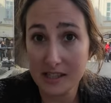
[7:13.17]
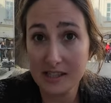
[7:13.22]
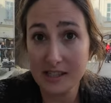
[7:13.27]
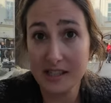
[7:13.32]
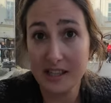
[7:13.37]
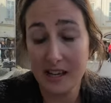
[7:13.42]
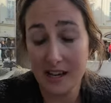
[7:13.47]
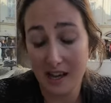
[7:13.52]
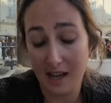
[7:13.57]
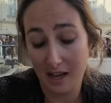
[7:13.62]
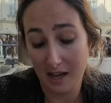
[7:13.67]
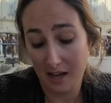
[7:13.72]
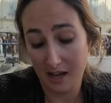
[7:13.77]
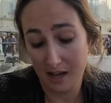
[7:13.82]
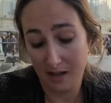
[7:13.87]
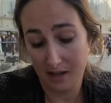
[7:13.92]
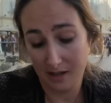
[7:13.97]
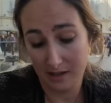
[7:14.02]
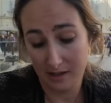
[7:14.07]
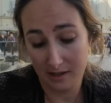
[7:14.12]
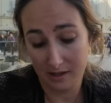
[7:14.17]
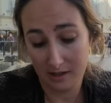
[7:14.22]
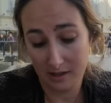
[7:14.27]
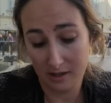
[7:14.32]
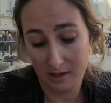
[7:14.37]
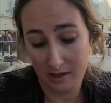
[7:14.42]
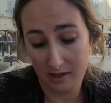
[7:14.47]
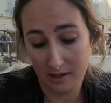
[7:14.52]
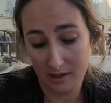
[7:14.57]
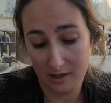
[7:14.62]
It's good that they didn't get the
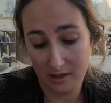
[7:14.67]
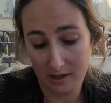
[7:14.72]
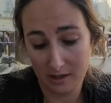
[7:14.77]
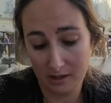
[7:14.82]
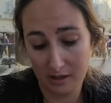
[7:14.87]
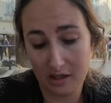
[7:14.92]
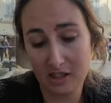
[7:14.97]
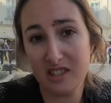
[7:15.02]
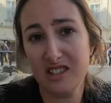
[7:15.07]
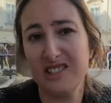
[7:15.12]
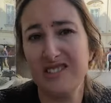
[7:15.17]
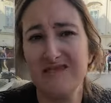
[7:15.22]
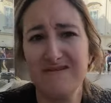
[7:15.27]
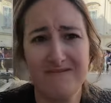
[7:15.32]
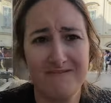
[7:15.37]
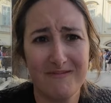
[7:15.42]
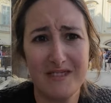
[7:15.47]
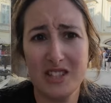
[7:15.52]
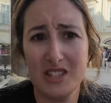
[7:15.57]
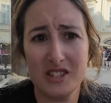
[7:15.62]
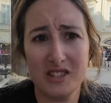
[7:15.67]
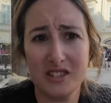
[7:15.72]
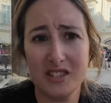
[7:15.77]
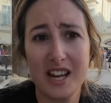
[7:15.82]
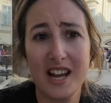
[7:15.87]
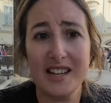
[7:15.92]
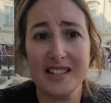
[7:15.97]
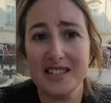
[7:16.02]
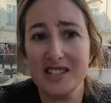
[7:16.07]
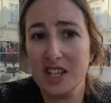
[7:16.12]
background and it's just us. Yes,
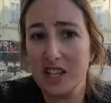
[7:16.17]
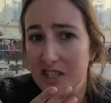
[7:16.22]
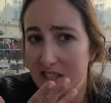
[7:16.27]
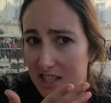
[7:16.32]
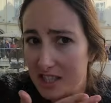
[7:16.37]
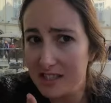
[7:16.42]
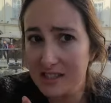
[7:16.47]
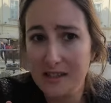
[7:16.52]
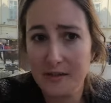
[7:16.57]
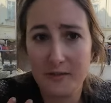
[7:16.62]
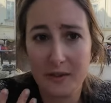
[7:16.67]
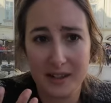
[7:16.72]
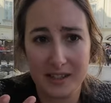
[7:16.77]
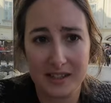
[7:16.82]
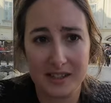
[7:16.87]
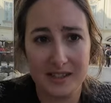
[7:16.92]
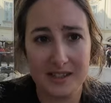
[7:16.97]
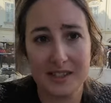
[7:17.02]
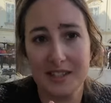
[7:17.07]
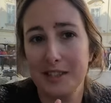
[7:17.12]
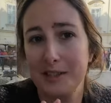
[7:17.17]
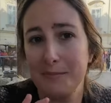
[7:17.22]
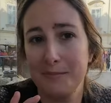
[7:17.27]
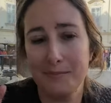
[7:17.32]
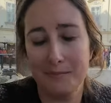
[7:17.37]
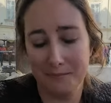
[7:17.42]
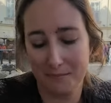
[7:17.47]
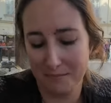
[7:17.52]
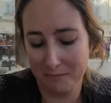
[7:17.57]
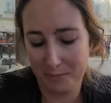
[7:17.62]
yeah, so just the face. It's
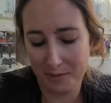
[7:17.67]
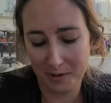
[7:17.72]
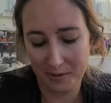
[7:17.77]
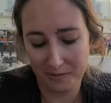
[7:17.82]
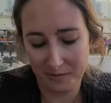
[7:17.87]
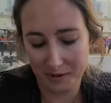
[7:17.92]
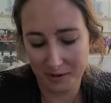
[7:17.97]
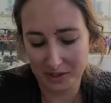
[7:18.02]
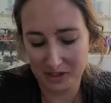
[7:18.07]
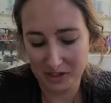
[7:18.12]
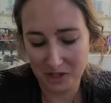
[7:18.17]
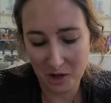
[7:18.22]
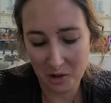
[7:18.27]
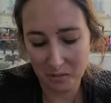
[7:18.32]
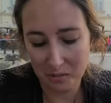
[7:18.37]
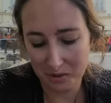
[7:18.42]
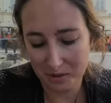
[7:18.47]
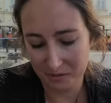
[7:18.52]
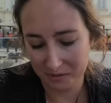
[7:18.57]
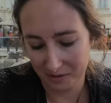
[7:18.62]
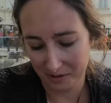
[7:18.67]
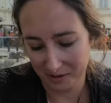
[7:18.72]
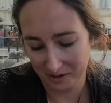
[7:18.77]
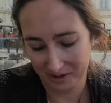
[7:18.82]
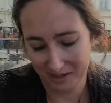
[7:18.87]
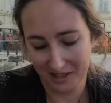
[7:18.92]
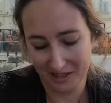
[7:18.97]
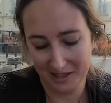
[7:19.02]
perfect. So beautiful.